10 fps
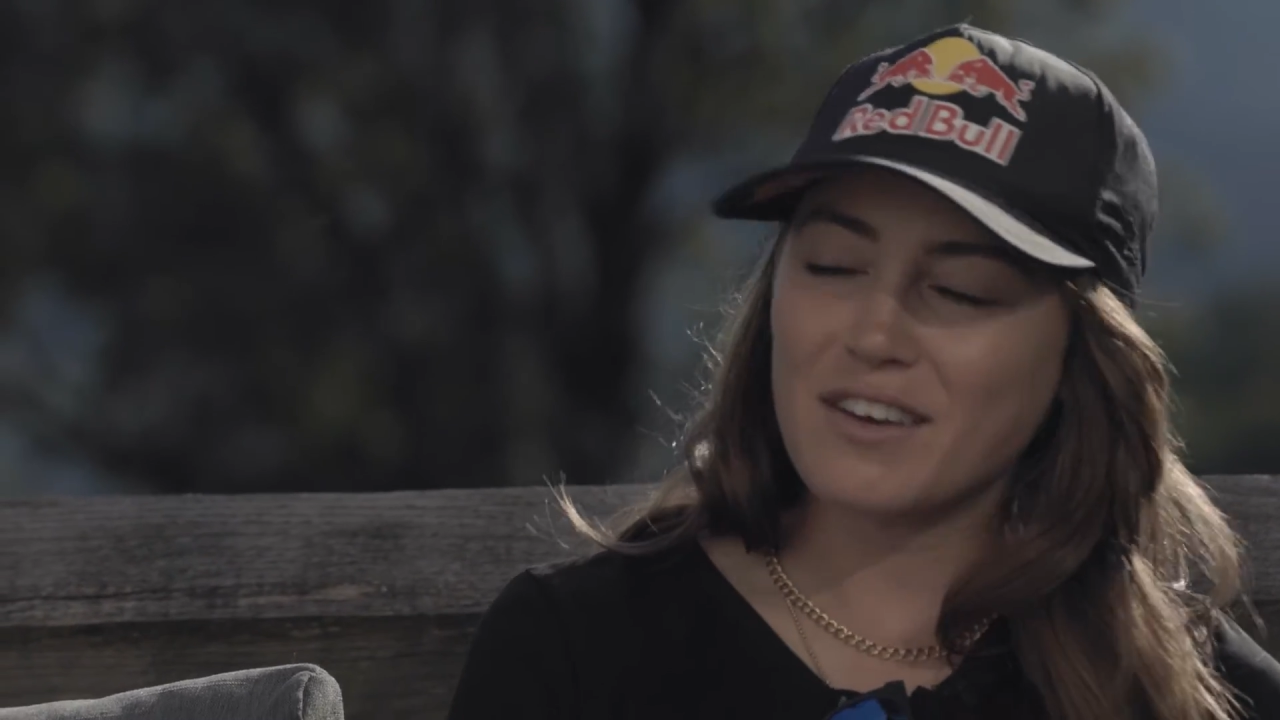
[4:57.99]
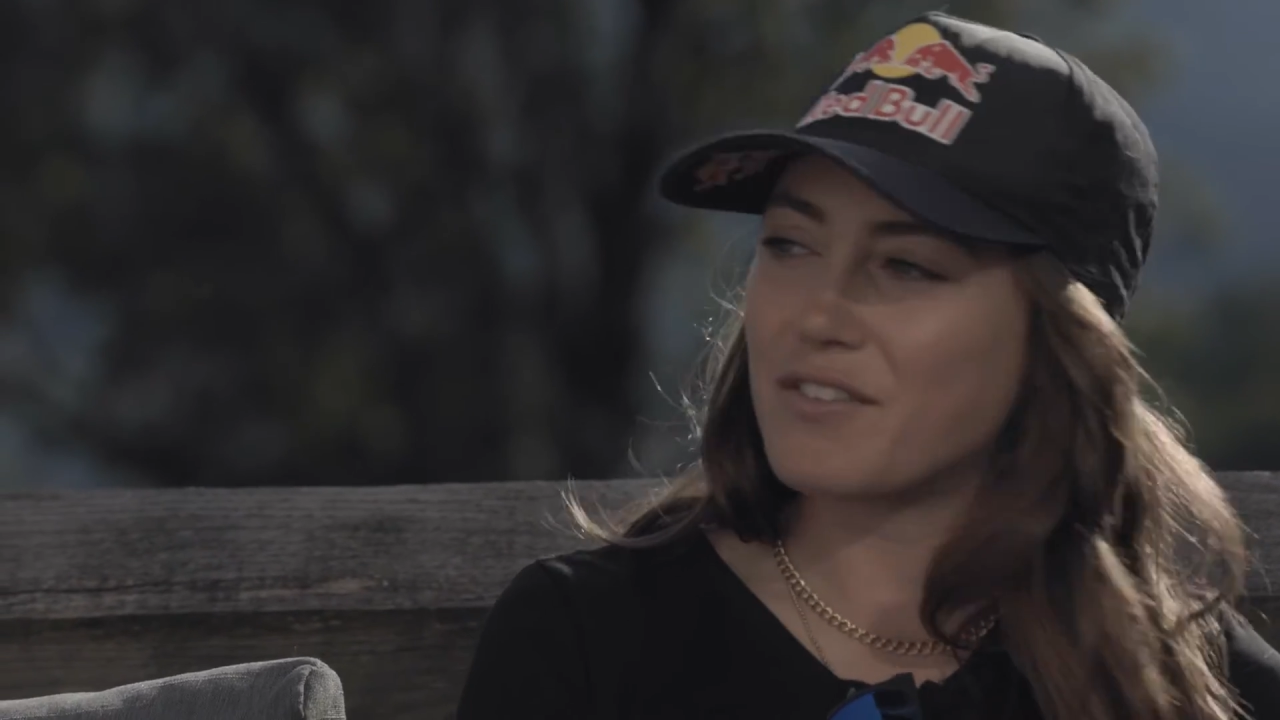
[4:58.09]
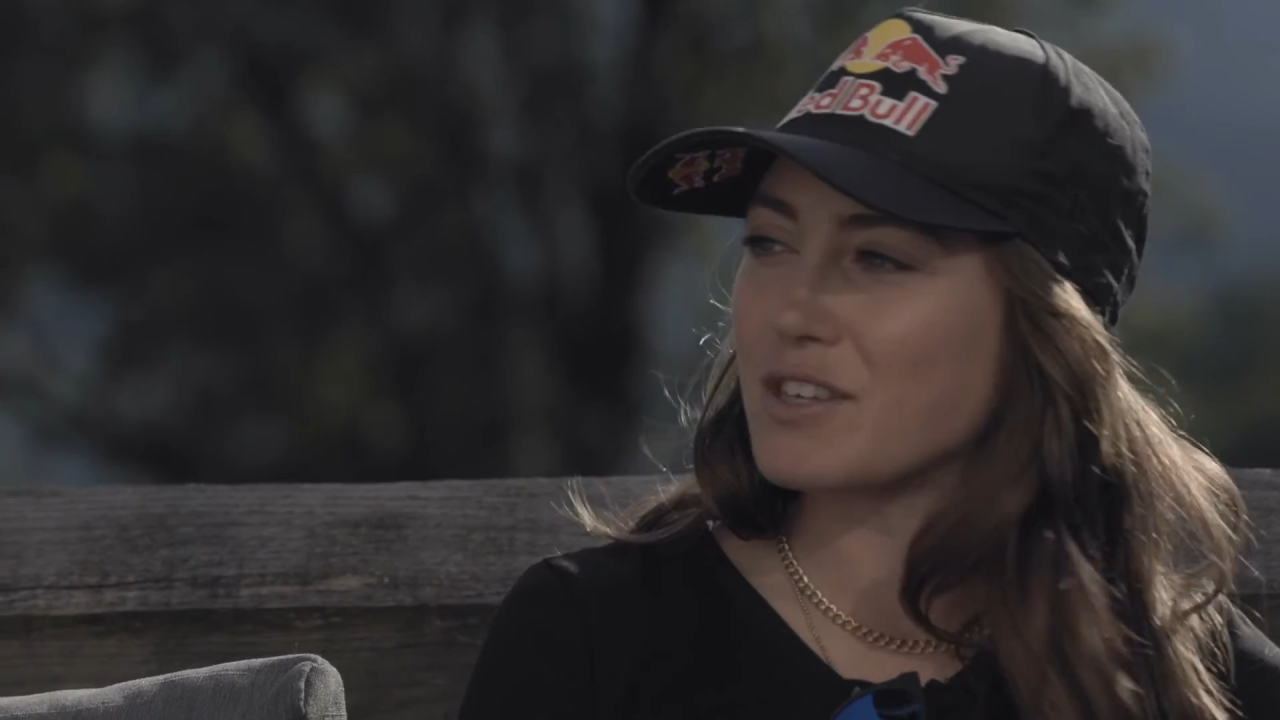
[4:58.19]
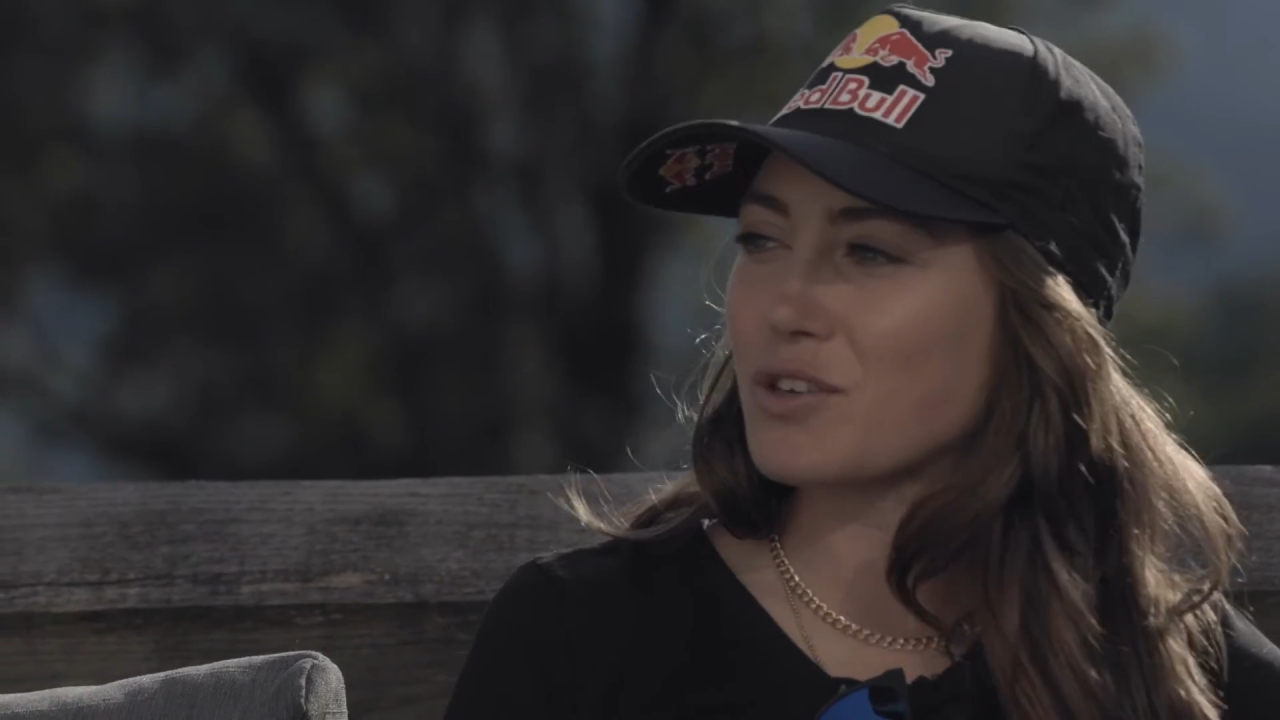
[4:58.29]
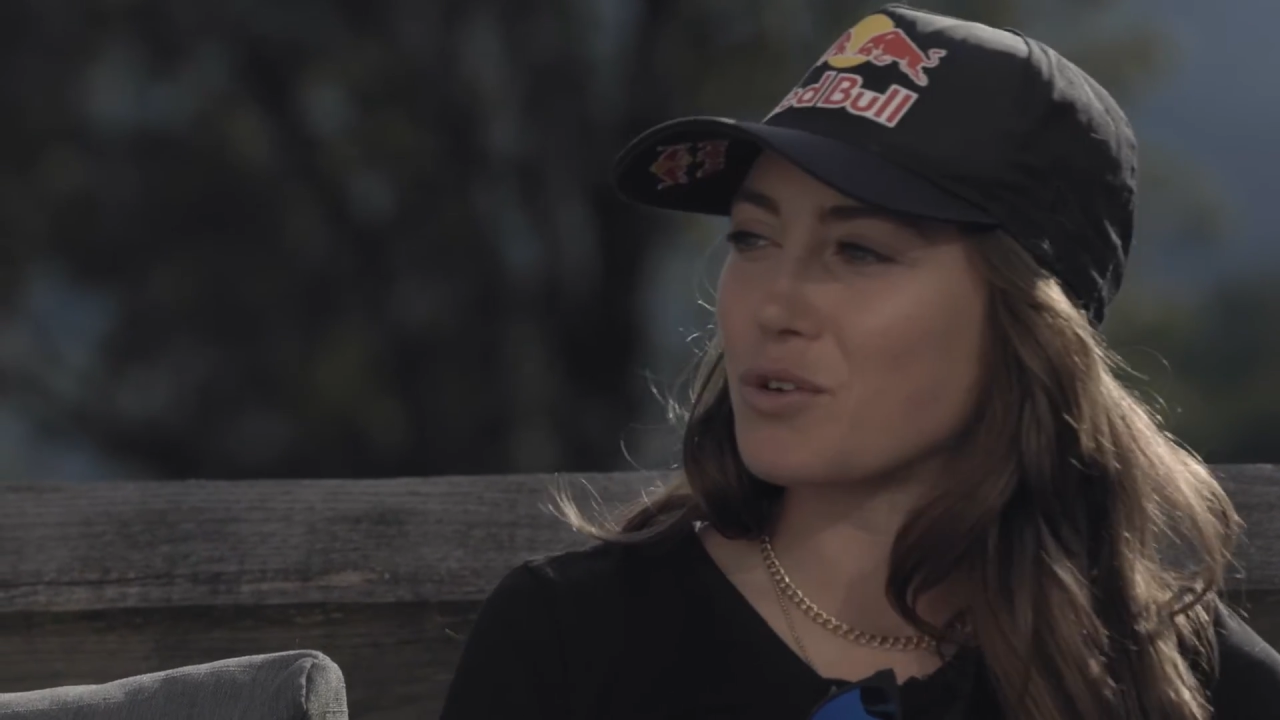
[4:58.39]

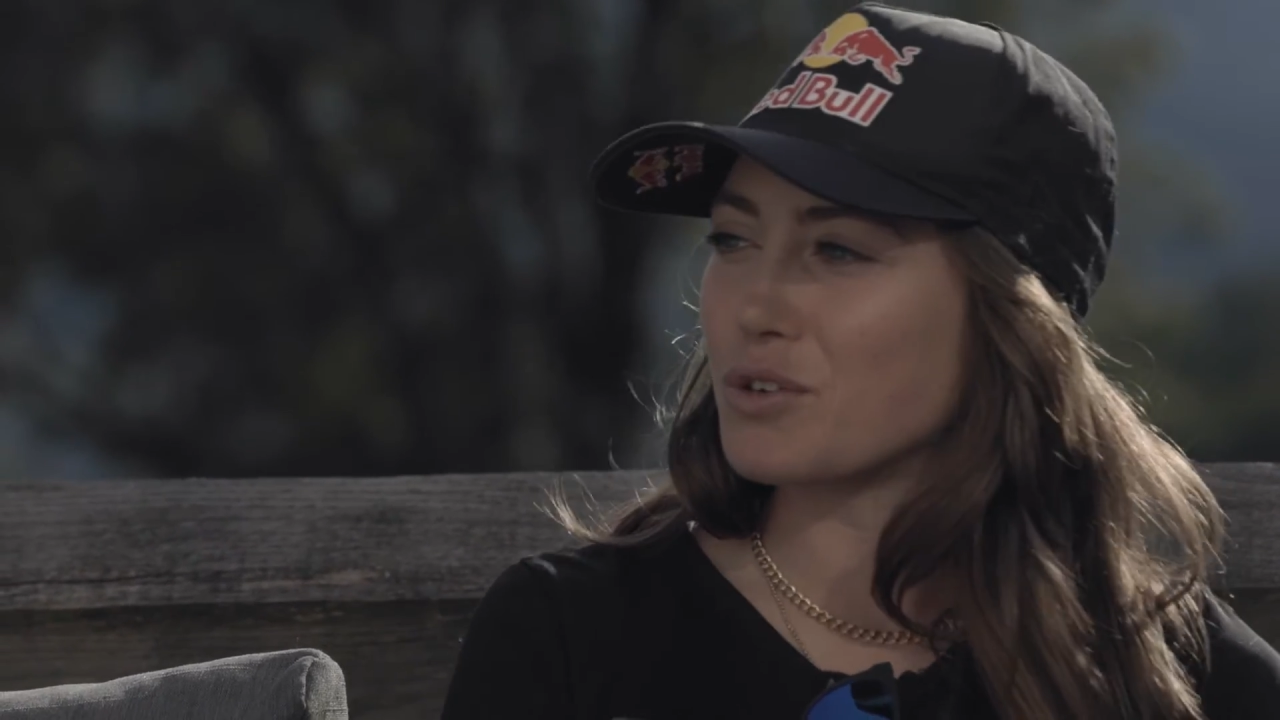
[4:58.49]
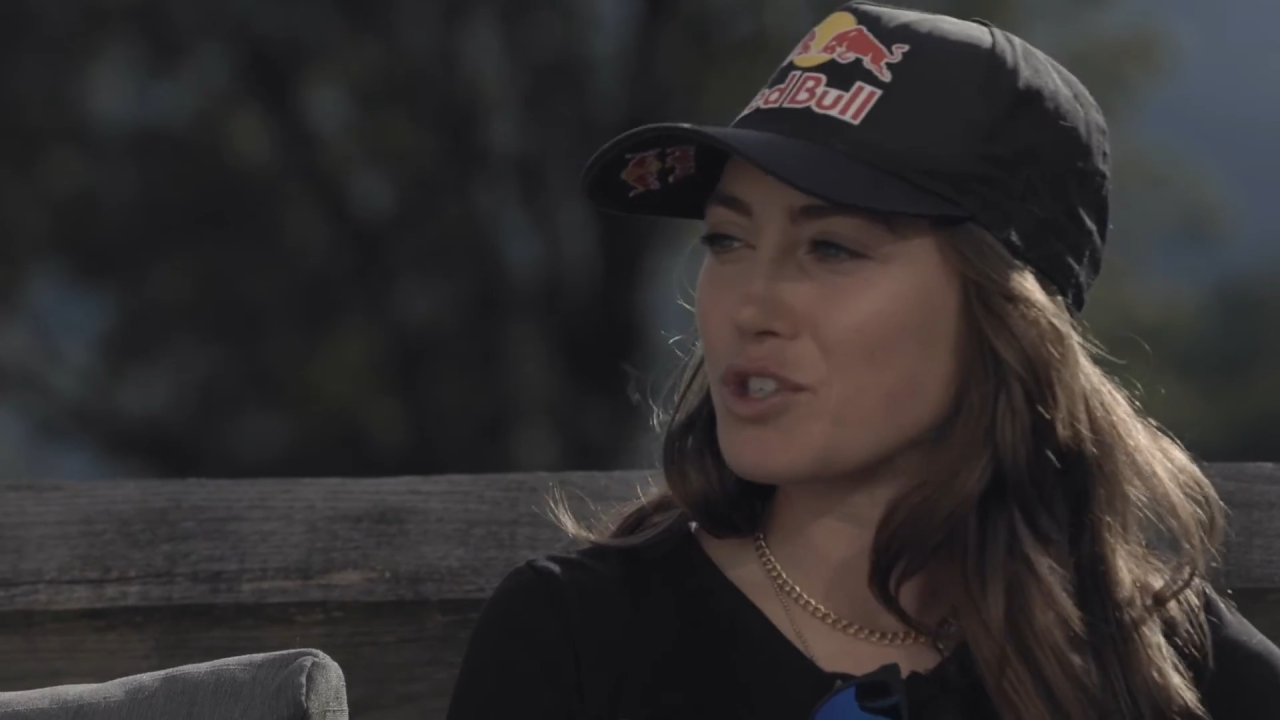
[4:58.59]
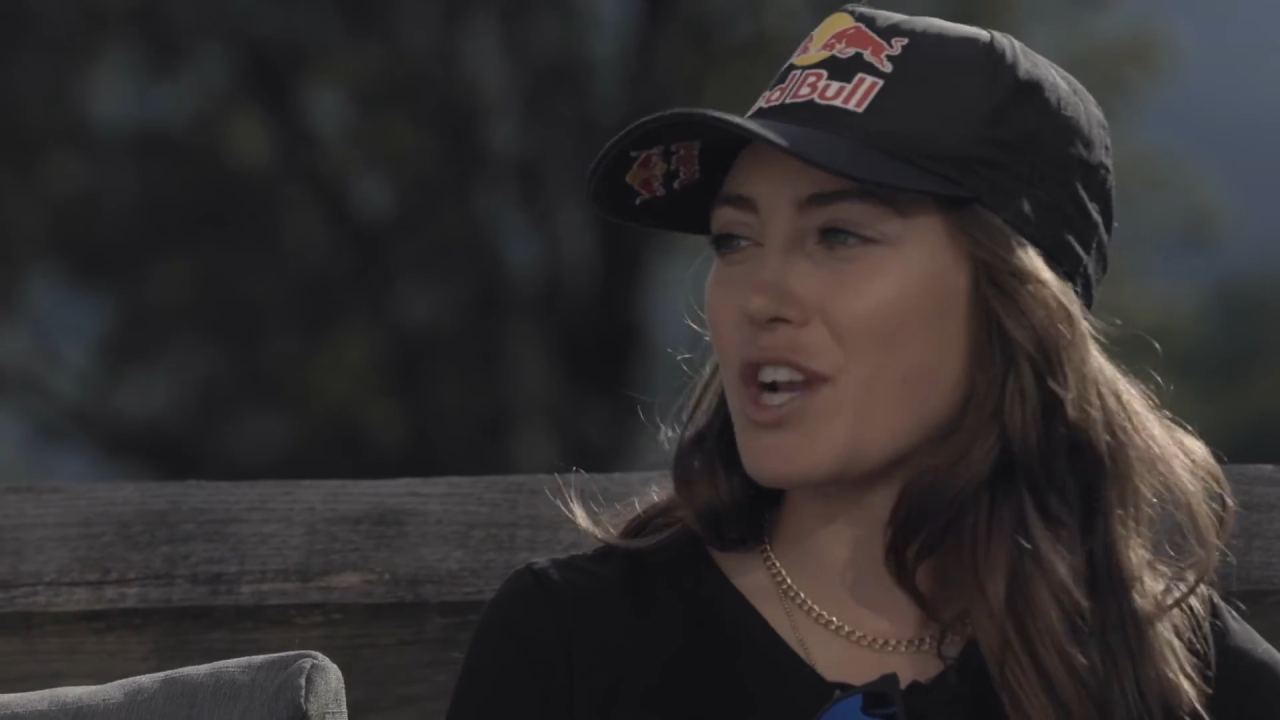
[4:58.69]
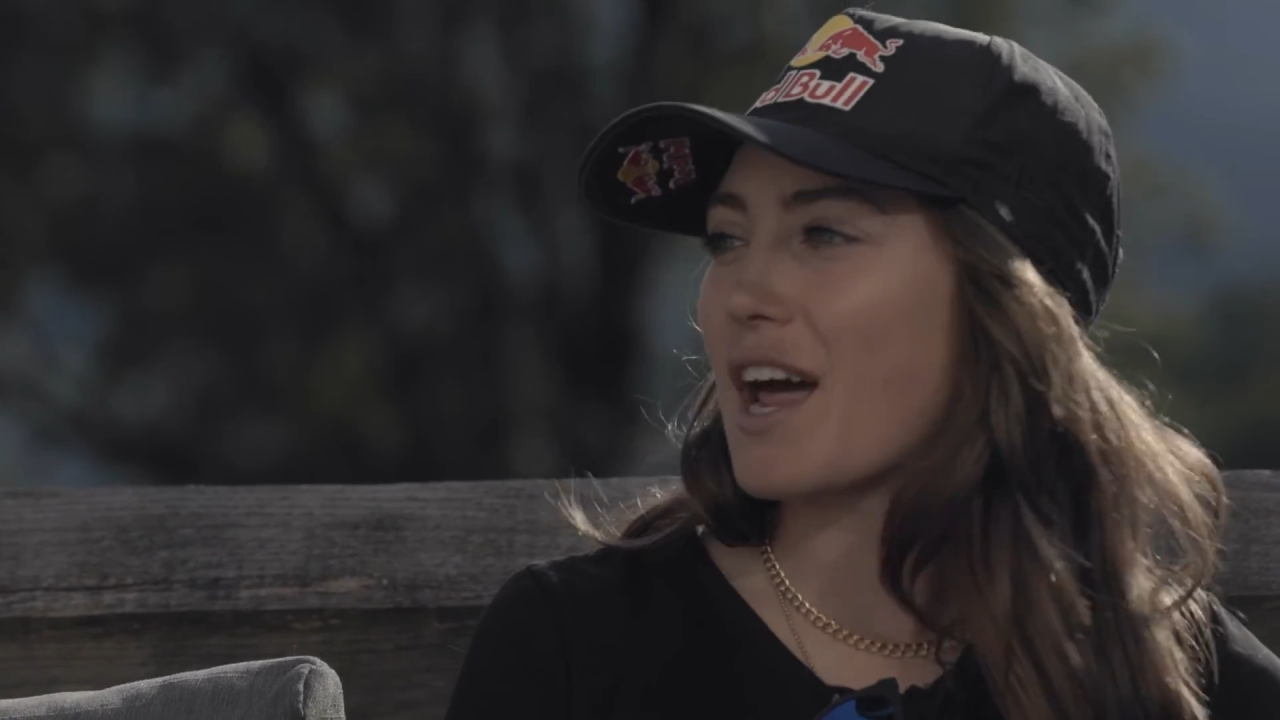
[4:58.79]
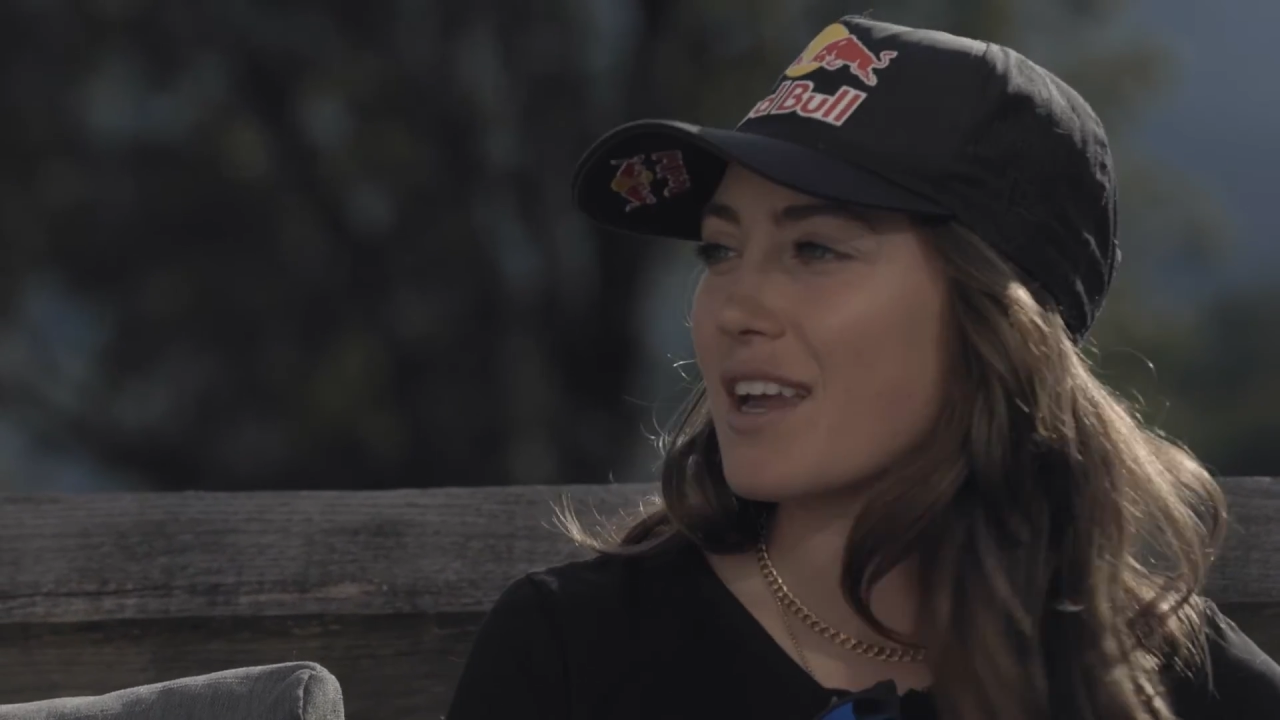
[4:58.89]
physical
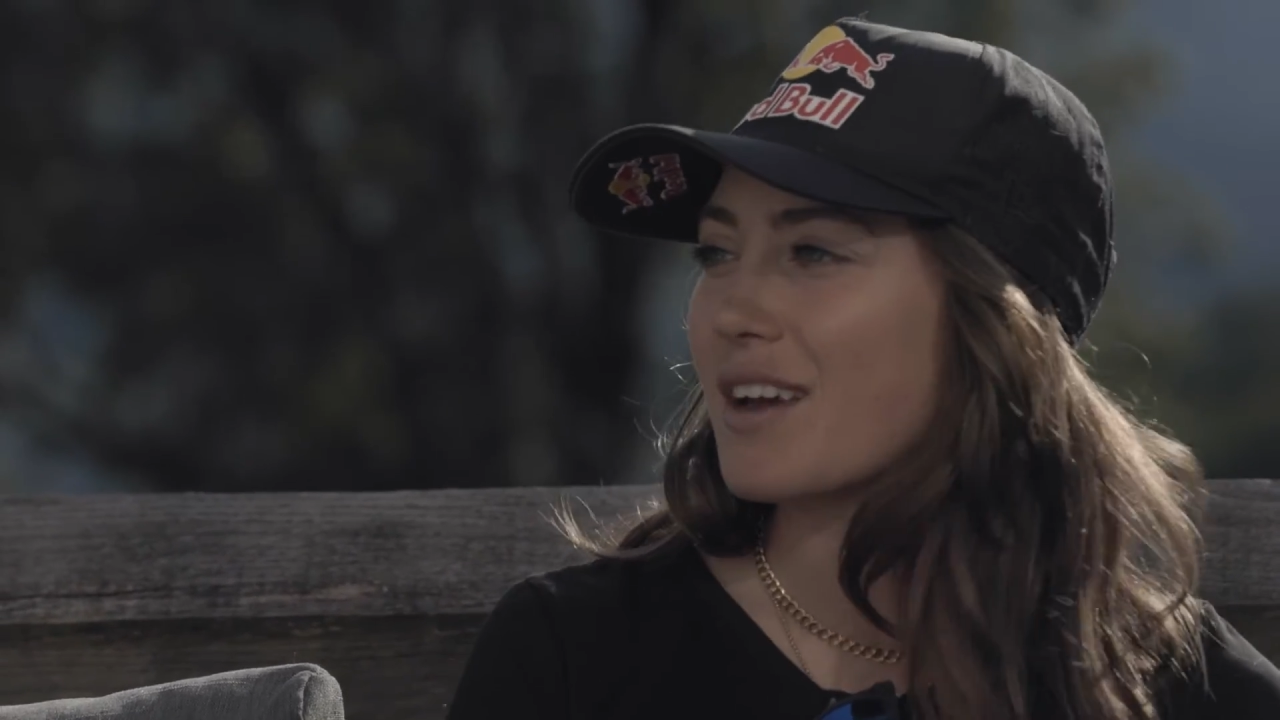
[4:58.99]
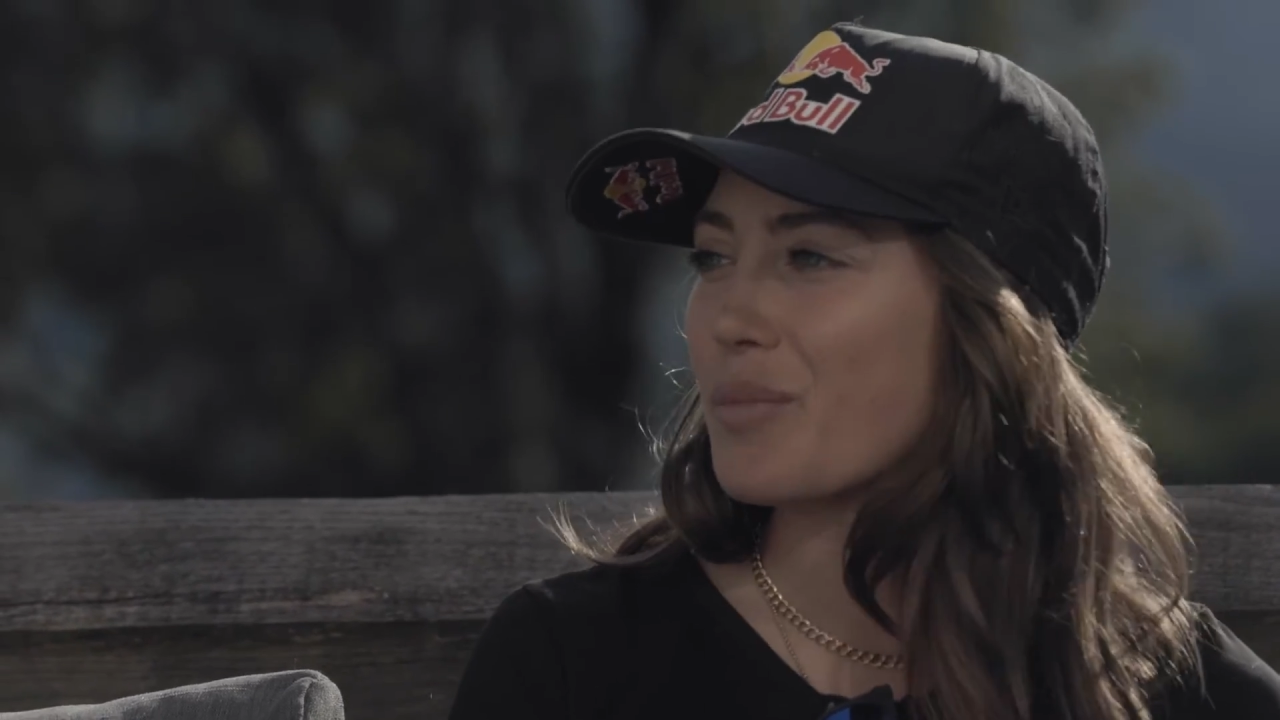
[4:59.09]
genetic